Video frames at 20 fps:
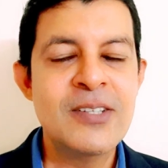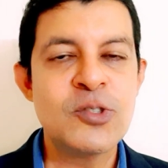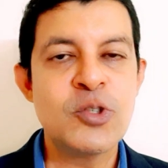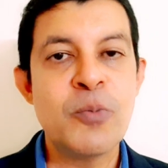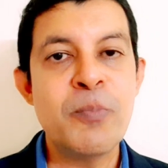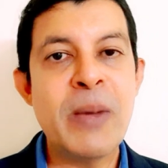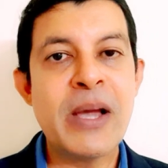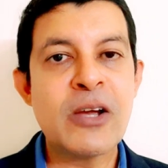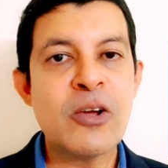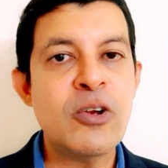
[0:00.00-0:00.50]

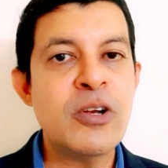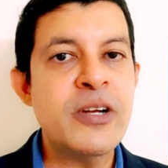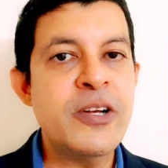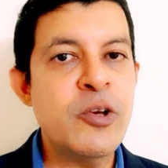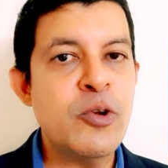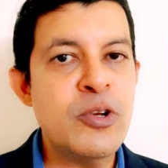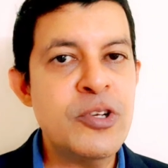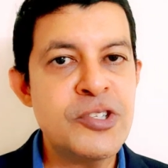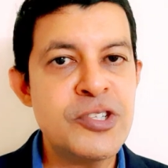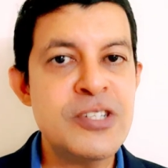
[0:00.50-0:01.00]
So Macaulay
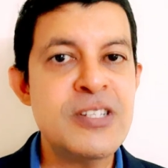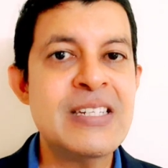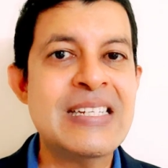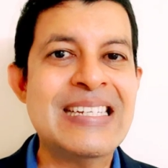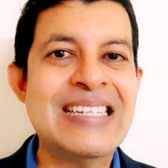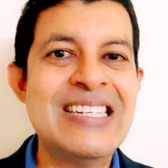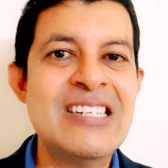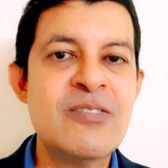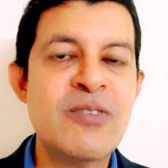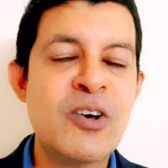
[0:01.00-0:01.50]

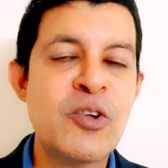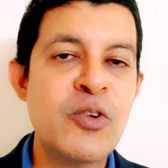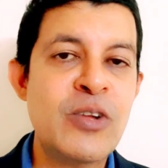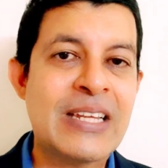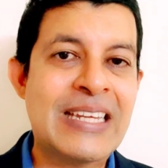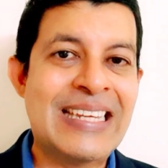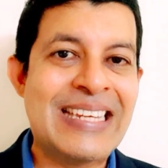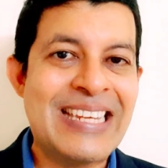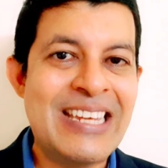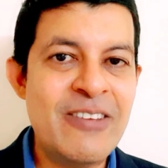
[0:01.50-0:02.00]
duration is one of
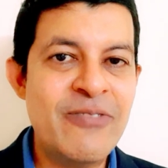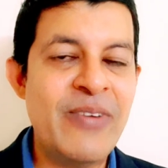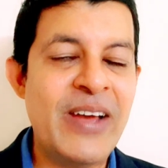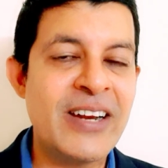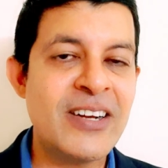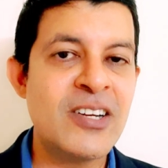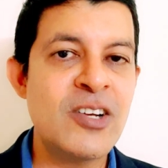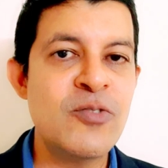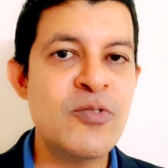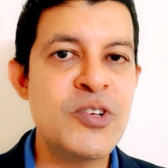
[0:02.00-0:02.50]
the key
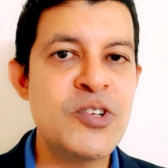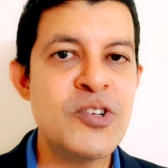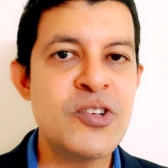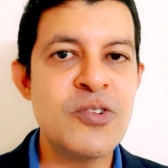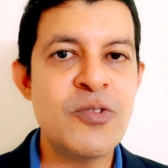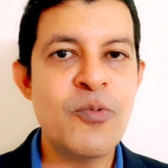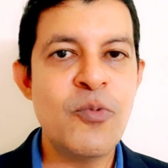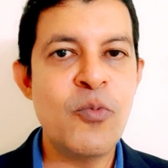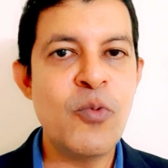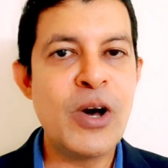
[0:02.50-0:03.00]
factors which
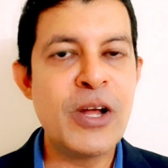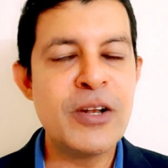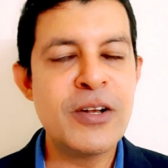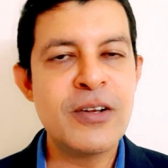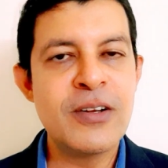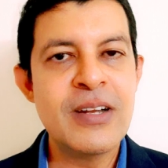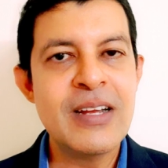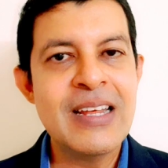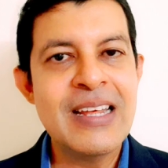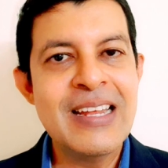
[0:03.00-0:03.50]

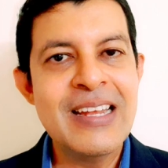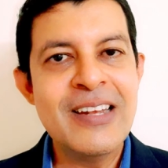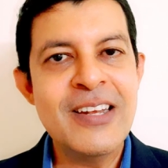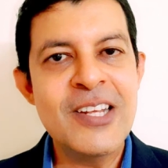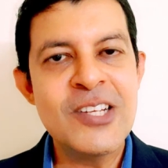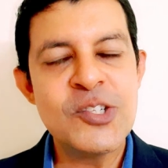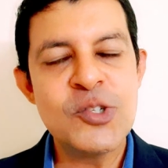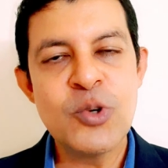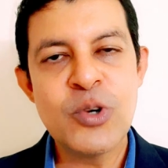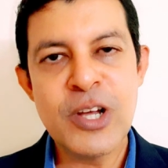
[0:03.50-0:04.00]
one
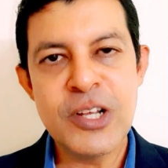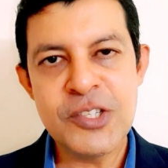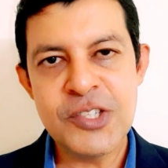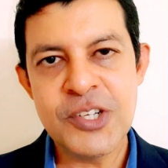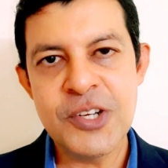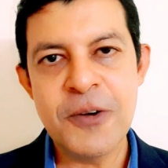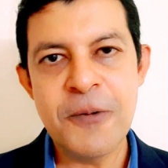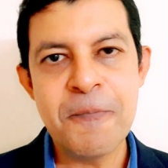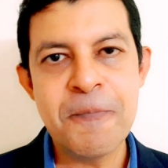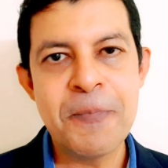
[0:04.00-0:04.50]
needs to
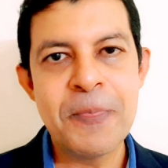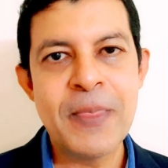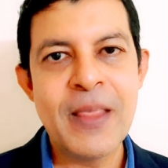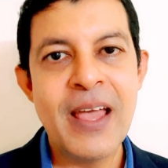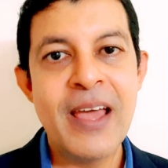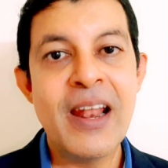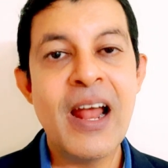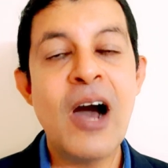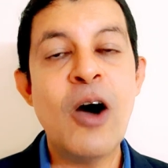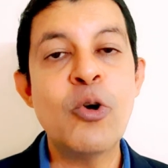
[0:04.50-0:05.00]
consider.
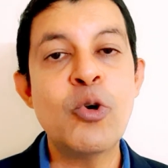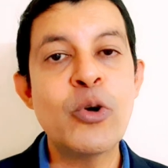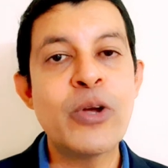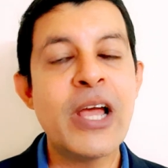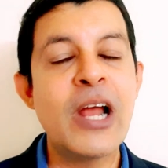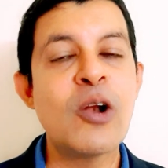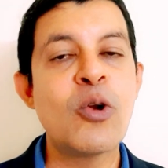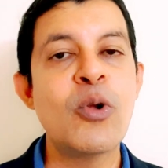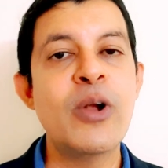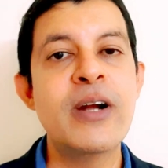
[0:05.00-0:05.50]
And how to
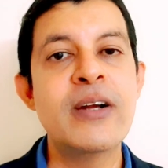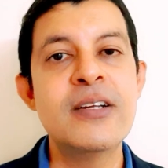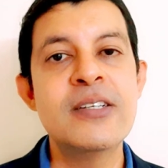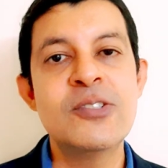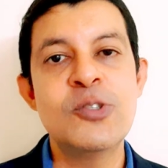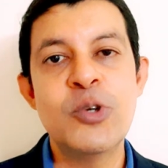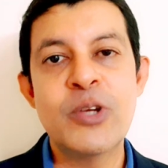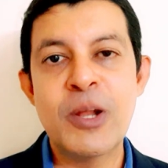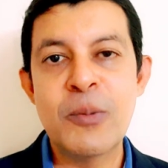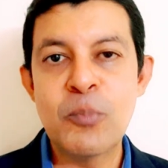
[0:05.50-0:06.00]
calculate
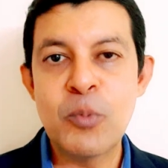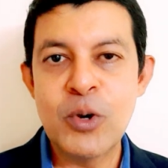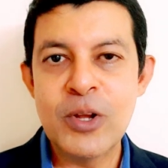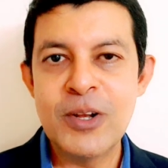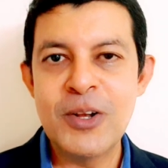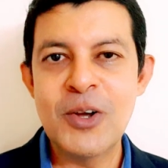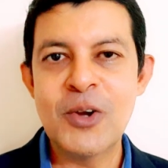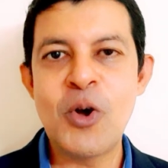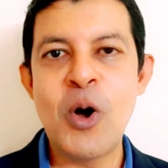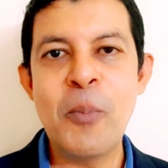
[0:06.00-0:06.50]
this, you can put
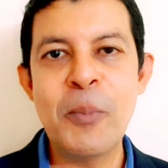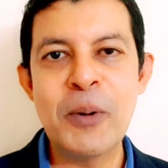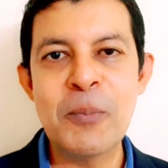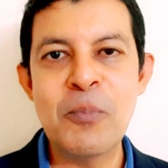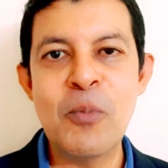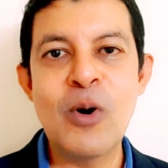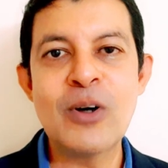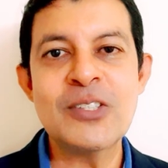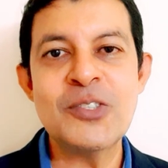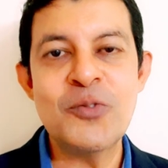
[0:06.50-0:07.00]
in a
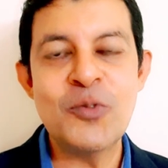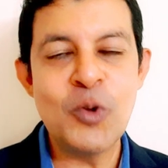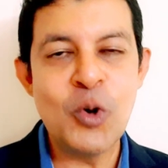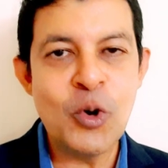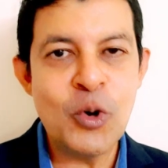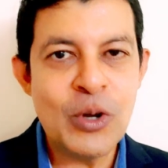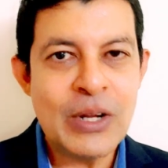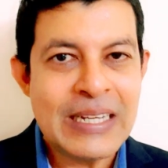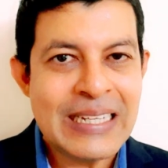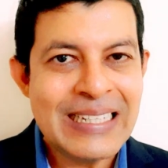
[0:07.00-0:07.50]
comment box if
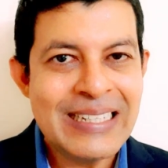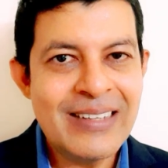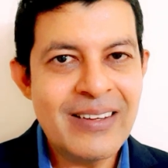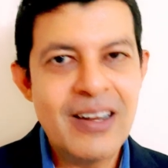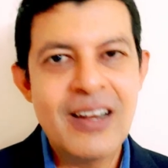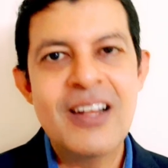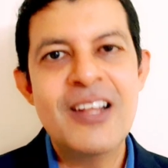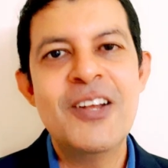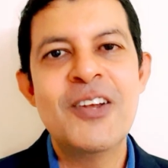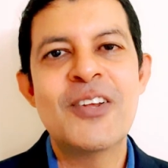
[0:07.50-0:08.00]
you're
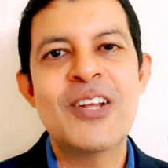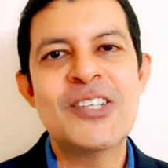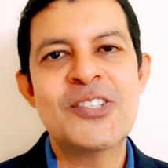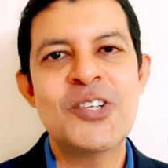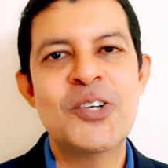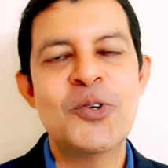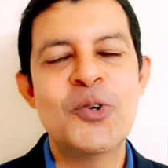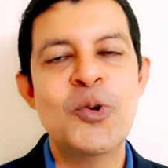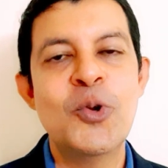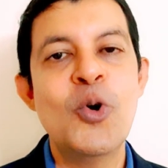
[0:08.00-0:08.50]
really
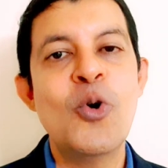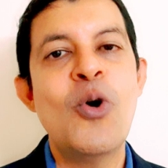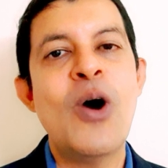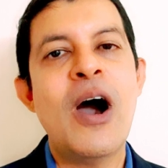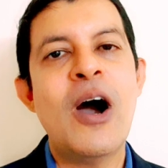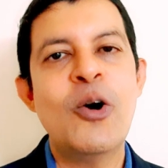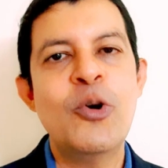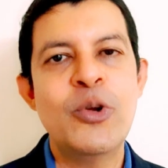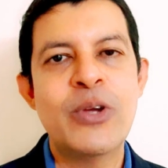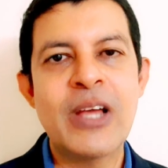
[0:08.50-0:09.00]
interested to know
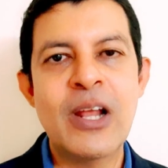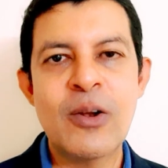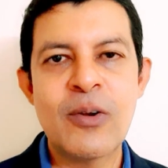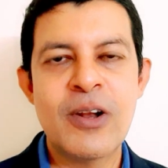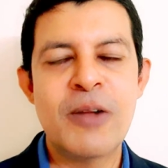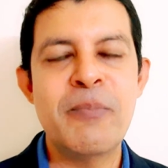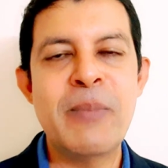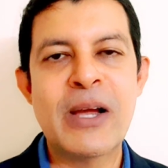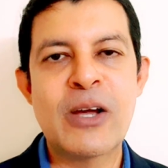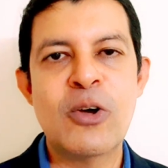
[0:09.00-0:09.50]
how you
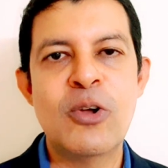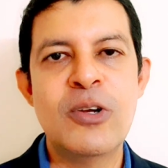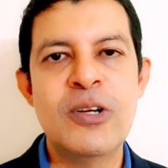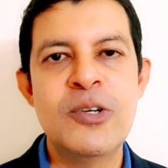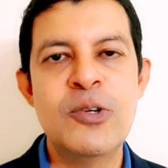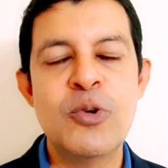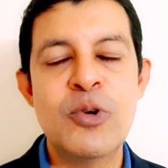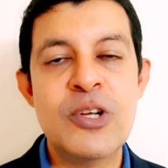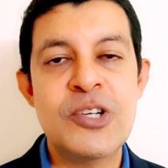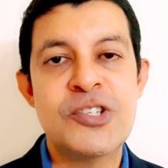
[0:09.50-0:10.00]
calculate
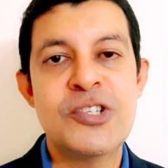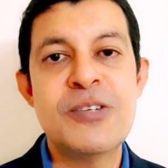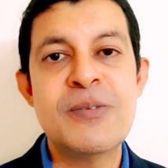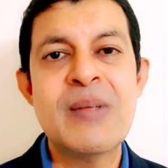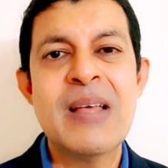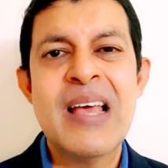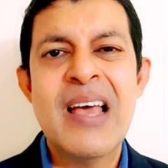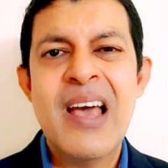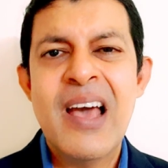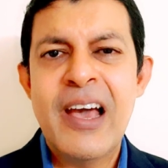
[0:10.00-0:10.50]
Macaulay duration.